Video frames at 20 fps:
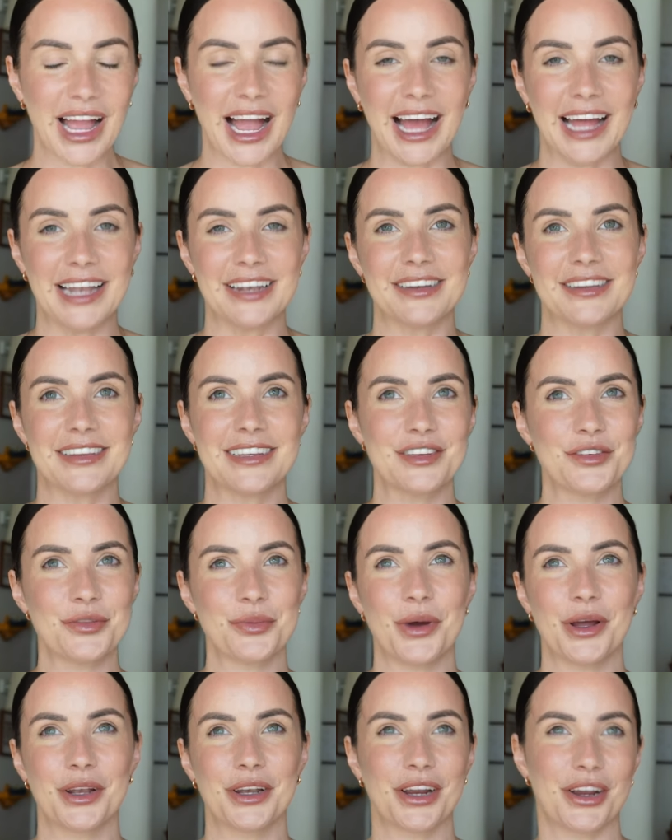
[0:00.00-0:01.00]
And this
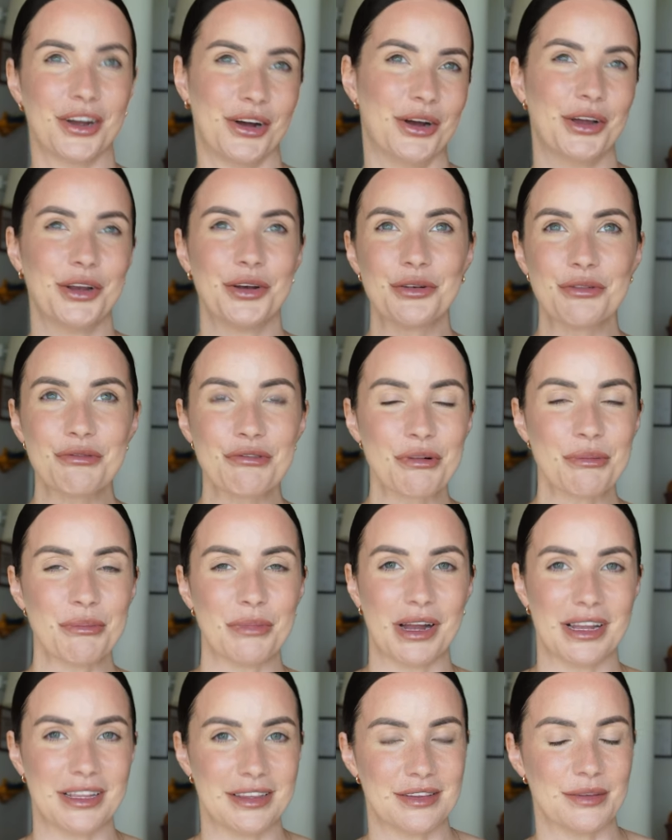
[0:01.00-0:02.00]
one kind of
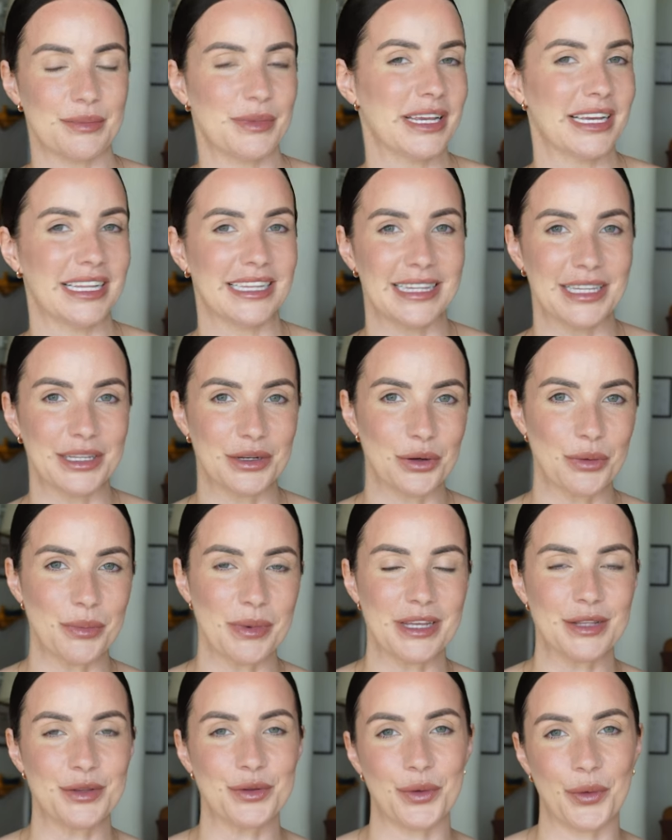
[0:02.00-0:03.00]
reminds me a little
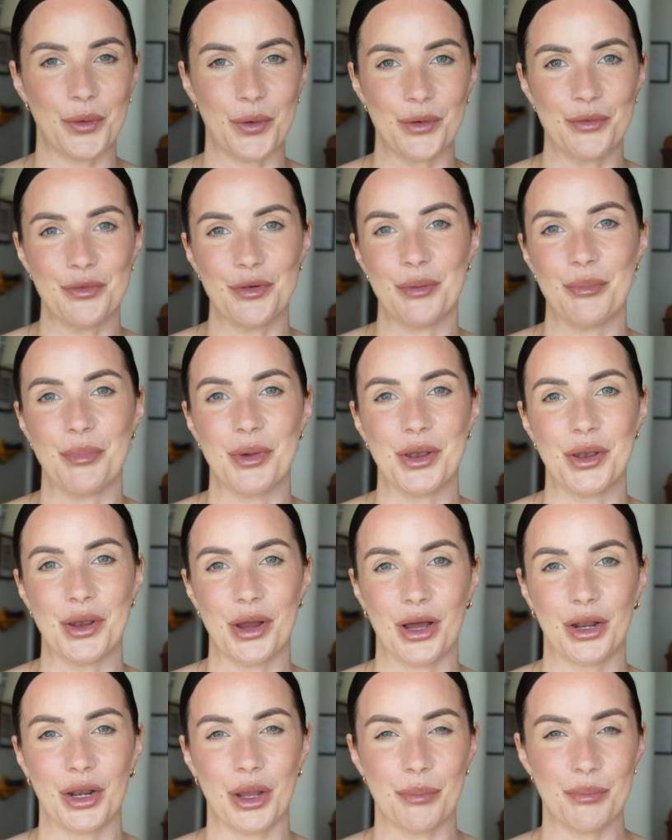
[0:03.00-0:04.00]
bit of a
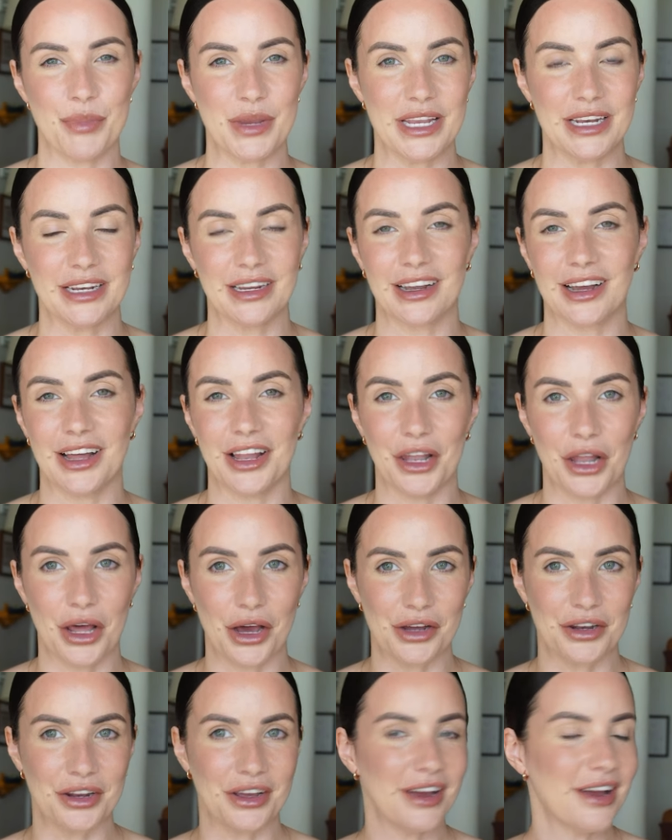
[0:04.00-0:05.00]
banana pina
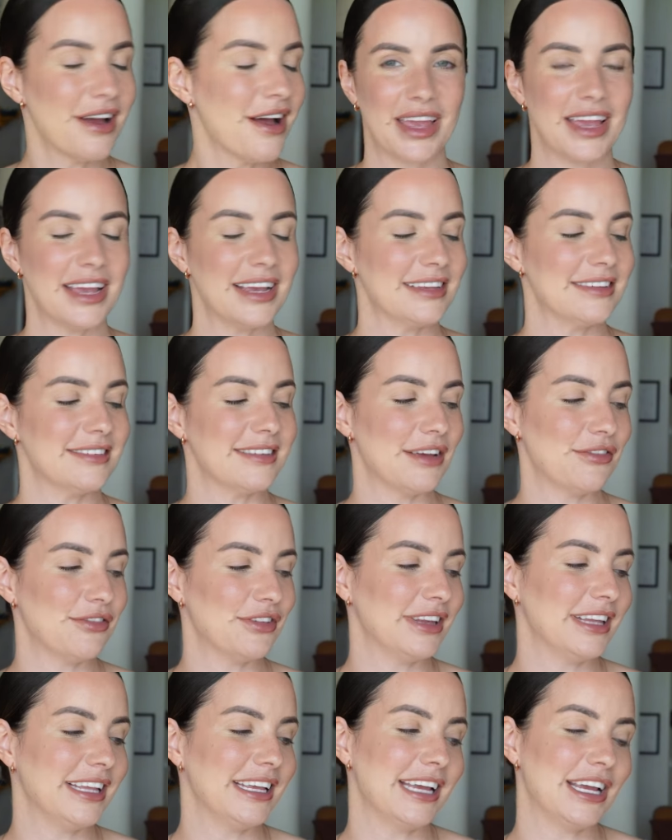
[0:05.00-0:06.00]
colada. It's
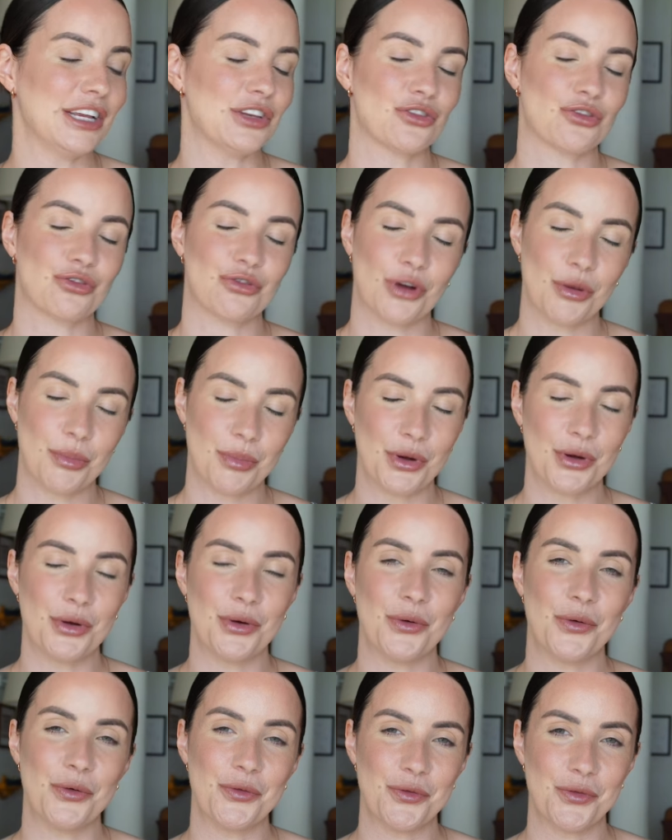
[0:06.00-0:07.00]
definitely a
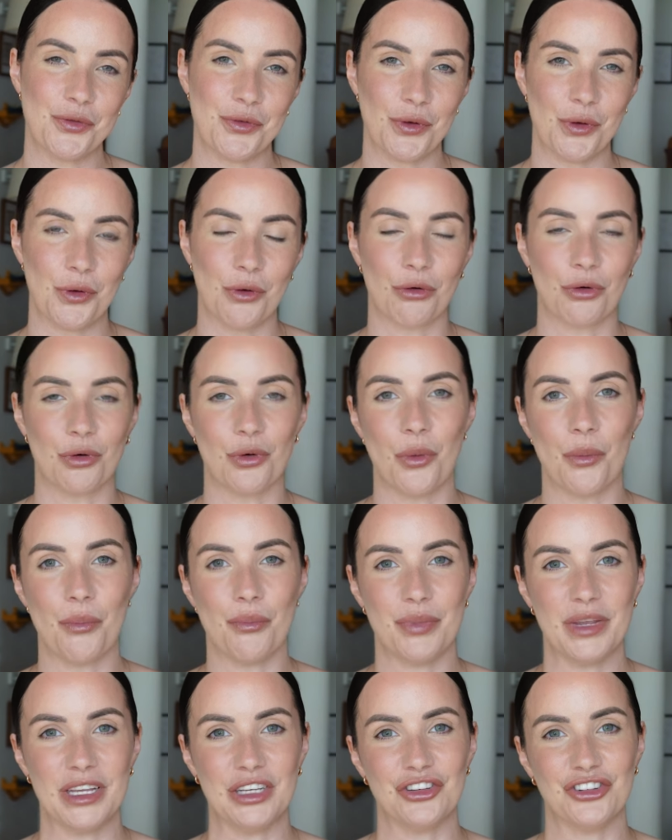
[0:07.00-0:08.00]
tropical floral
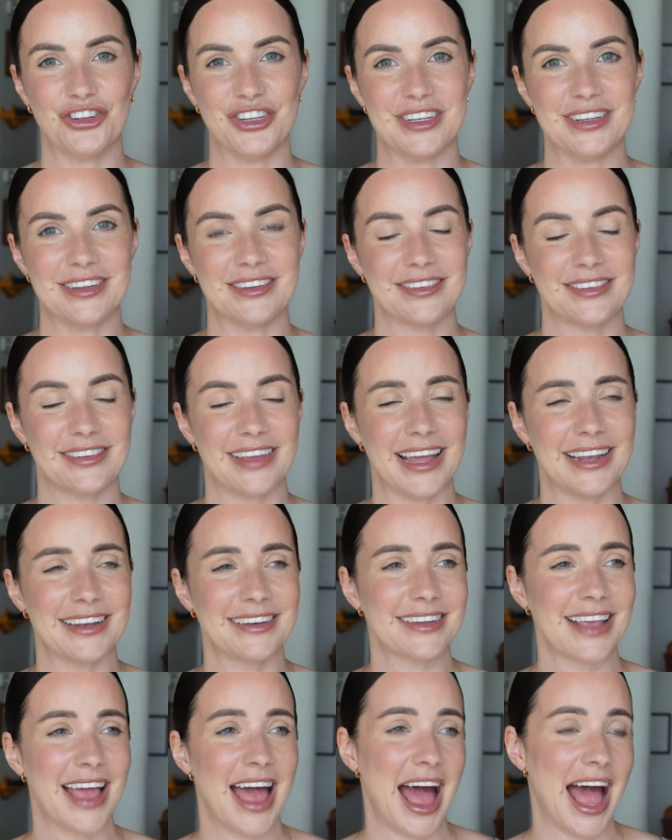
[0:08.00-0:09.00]
beachy
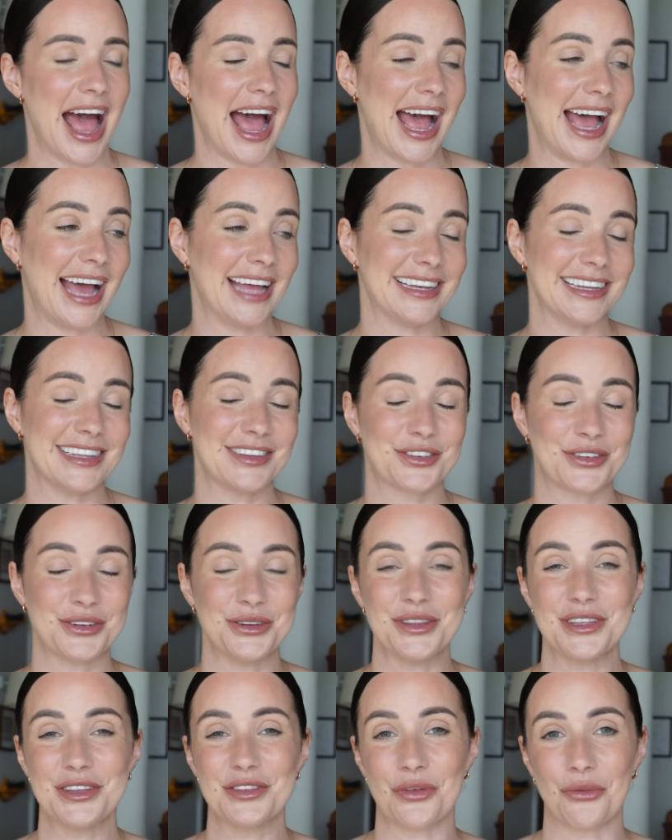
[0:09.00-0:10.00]
scent. And it's
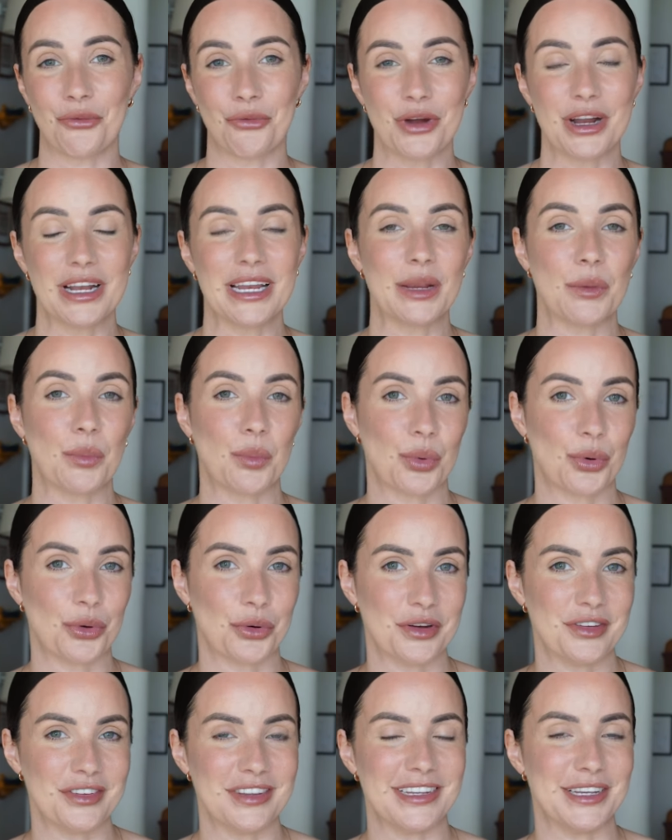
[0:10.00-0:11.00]
got these really
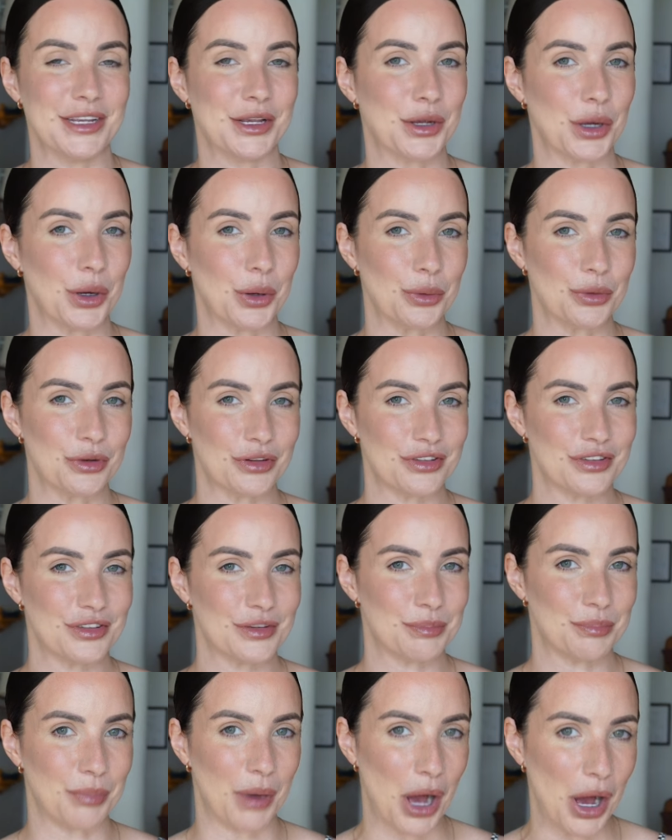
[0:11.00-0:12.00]
pretty gold
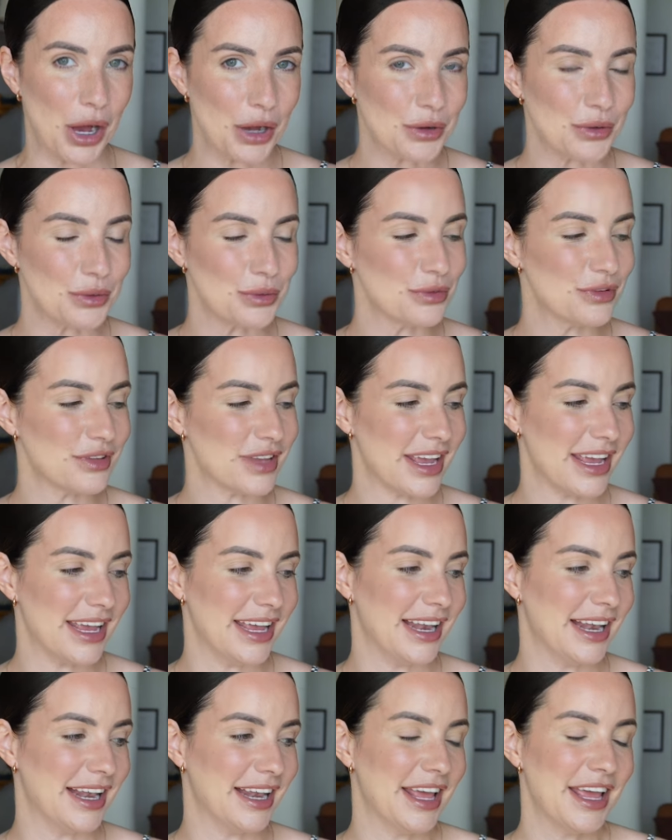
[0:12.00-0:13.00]
sparkles
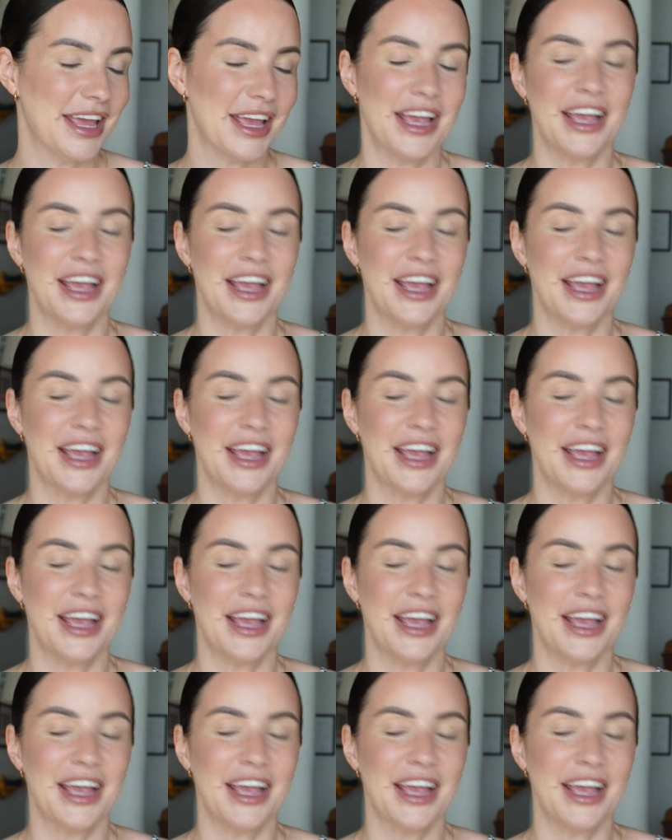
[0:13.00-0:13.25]
in